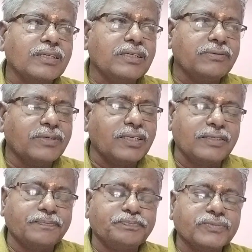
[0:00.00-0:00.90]

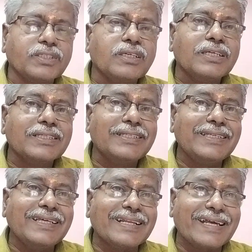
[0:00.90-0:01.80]
keyword.
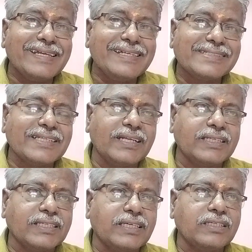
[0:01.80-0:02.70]
He writes a
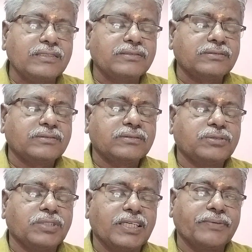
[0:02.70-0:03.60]
letter
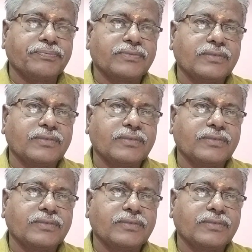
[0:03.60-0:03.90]
today.